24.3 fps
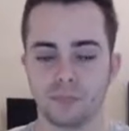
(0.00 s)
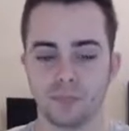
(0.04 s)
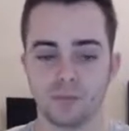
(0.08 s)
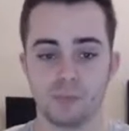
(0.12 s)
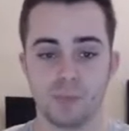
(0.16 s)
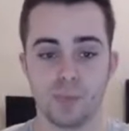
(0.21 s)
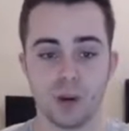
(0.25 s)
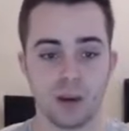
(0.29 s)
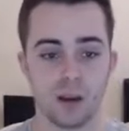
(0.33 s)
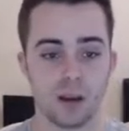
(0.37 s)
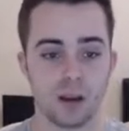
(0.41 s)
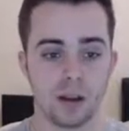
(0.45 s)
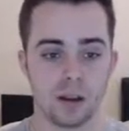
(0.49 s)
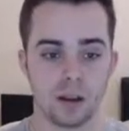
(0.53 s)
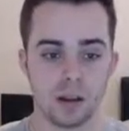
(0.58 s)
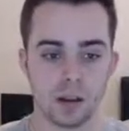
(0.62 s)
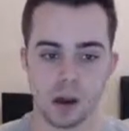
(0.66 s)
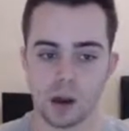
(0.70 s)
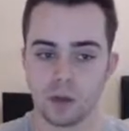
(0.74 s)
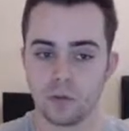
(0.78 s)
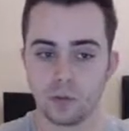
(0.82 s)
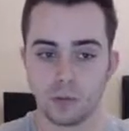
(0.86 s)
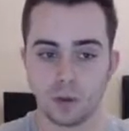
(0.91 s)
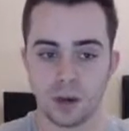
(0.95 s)
but
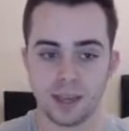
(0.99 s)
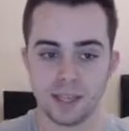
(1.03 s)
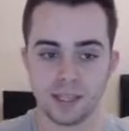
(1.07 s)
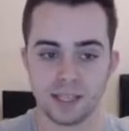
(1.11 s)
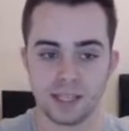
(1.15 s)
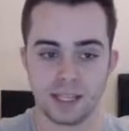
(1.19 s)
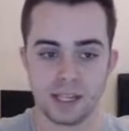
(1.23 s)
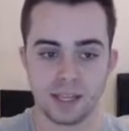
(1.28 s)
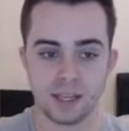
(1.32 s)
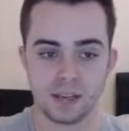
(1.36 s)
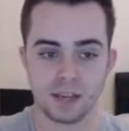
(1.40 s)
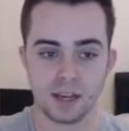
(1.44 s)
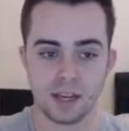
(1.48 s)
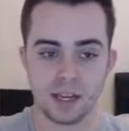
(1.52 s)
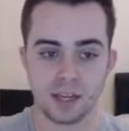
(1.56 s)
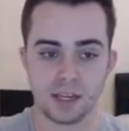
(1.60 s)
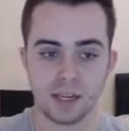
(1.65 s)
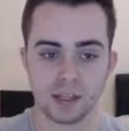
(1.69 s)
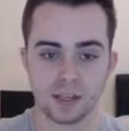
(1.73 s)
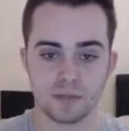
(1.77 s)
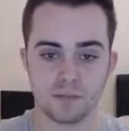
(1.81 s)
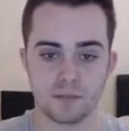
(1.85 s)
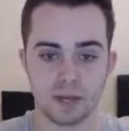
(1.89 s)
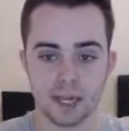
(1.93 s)
otherwise, he, he
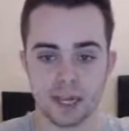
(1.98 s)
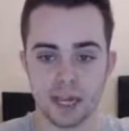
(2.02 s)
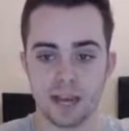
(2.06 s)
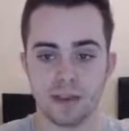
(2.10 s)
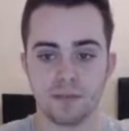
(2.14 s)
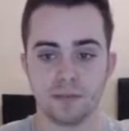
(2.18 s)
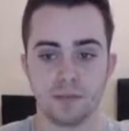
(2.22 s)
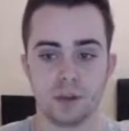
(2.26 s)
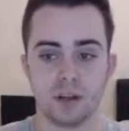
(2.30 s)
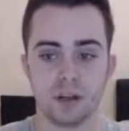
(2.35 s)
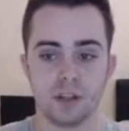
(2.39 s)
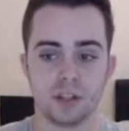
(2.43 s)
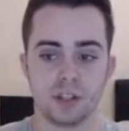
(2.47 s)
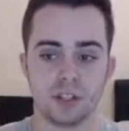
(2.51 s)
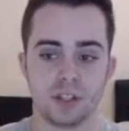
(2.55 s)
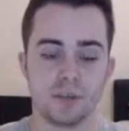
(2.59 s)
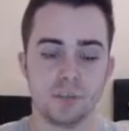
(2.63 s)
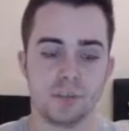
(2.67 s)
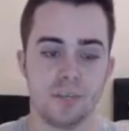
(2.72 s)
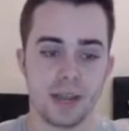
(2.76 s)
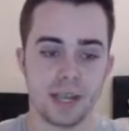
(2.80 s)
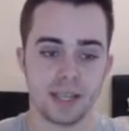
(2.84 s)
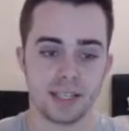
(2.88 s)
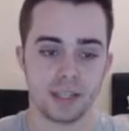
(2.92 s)
doesn't really have much. The
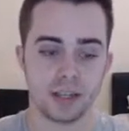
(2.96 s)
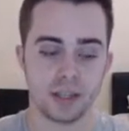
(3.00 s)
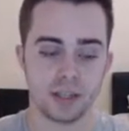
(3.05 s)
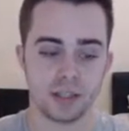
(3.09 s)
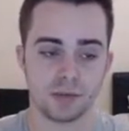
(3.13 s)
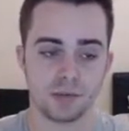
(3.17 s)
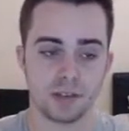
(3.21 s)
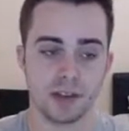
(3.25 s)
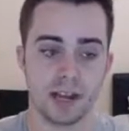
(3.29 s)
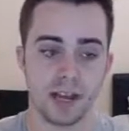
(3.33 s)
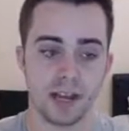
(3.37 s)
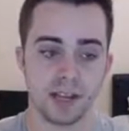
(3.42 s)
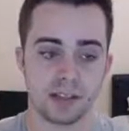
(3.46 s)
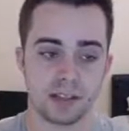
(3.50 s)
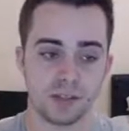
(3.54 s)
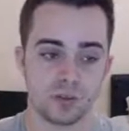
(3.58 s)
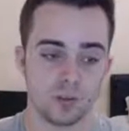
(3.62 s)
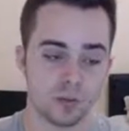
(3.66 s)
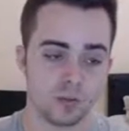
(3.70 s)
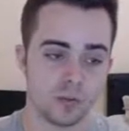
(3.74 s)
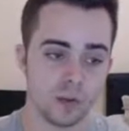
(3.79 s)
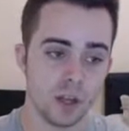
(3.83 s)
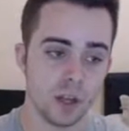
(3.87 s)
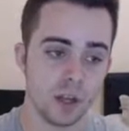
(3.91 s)
best answer he has
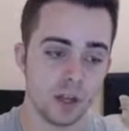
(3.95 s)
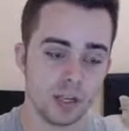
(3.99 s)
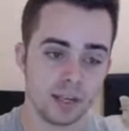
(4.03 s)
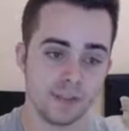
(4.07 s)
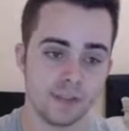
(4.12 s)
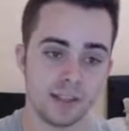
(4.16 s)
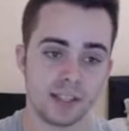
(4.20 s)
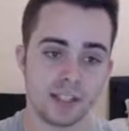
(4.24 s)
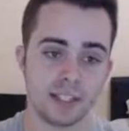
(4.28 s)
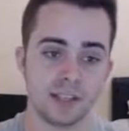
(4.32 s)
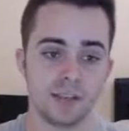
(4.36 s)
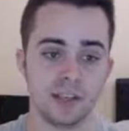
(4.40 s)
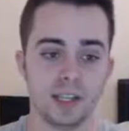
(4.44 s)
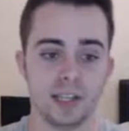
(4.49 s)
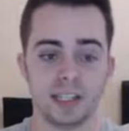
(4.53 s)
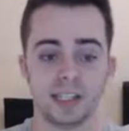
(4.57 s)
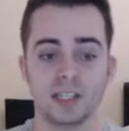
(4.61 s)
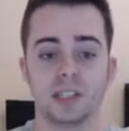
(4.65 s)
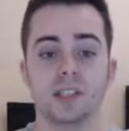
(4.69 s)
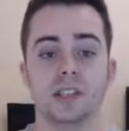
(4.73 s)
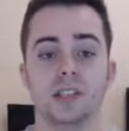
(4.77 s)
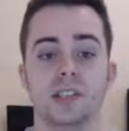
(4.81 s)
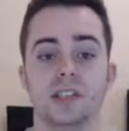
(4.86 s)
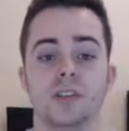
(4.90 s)
sort of defensively is
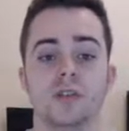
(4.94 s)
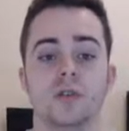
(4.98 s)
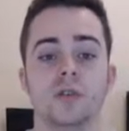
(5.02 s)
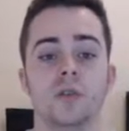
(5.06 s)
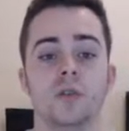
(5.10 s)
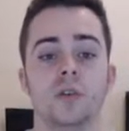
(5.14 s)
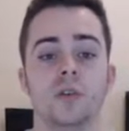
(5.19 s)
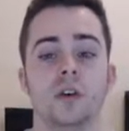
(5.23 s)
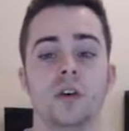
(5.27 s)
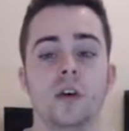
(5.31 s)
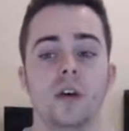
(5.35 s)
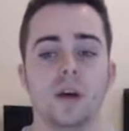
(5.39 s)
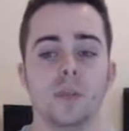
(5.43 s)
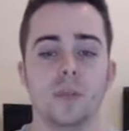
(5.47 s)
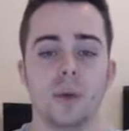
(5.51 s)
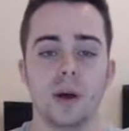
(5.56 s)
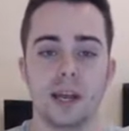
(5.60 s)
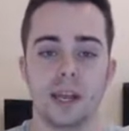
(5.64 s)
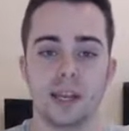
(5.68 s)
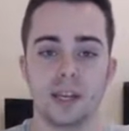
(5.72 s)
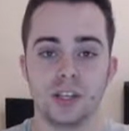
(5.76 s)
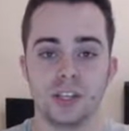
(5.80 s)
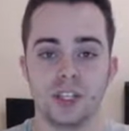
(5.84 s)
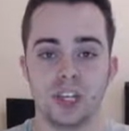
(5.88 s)
Gliscor, but I
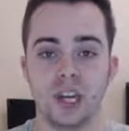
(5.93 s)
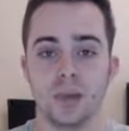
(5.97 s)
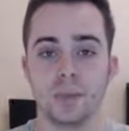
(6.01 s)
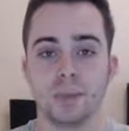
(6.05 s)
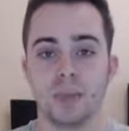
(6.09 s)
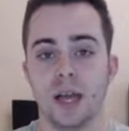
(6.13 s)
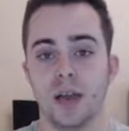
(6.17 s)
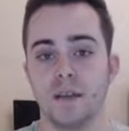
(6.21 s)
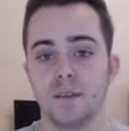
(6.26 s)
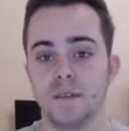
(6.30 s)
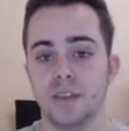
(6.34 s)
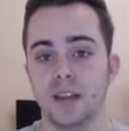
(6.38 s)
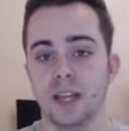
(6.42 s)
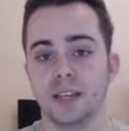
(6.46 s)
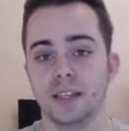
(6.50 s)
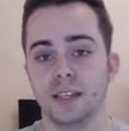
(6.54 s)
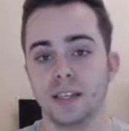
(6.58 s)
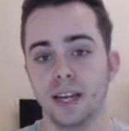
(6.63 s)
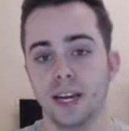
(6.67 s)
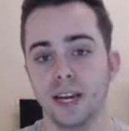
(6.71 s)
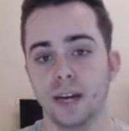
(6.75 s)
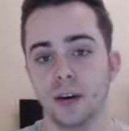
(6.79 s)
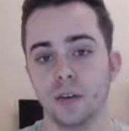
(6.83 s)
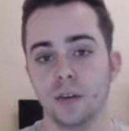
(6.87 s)
can chip that thing
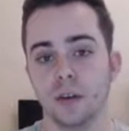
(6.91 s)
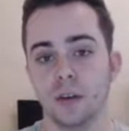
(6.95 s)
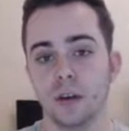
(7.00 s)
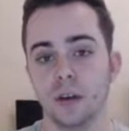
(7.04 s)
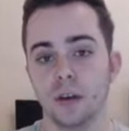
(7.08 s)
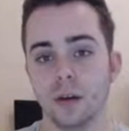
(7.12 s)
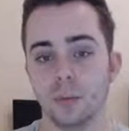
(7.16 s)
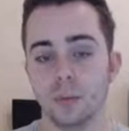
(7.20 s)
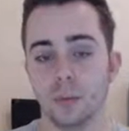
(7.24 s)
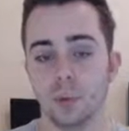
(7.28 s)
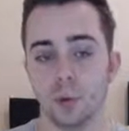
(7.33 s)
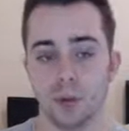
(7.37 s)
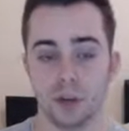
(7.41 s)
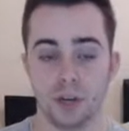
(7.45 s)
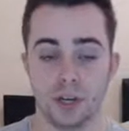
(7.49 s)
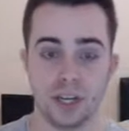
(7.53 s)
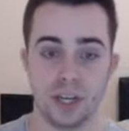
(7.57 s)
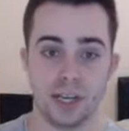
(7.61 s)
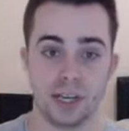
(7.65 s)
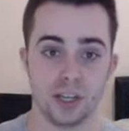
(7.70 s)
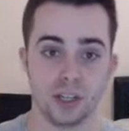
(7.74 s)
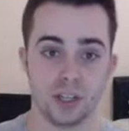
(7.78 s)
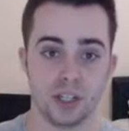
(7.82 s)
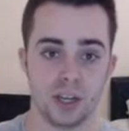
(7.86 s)
down more than he
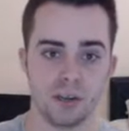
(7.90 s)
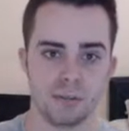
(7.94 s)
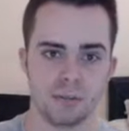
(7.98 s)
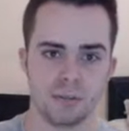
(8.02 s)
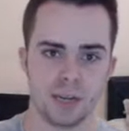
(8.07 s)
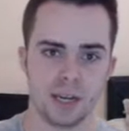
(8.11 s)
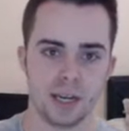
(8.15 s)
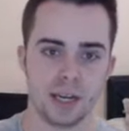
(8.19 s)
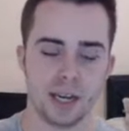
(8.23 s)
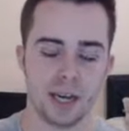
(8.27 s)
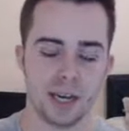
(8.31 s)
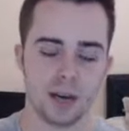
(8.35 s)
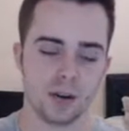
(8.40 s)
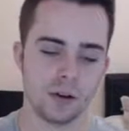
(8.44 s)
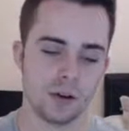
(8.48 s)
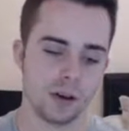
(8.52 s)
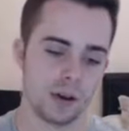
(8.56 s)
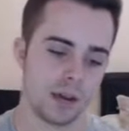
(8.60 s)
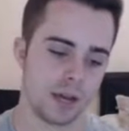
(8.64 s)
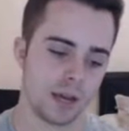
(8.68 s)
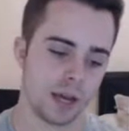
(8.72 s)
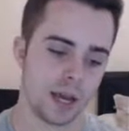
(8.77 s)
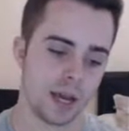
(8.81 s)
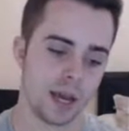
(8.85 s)
can chip me
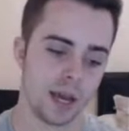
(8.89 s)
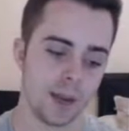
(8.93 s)
down.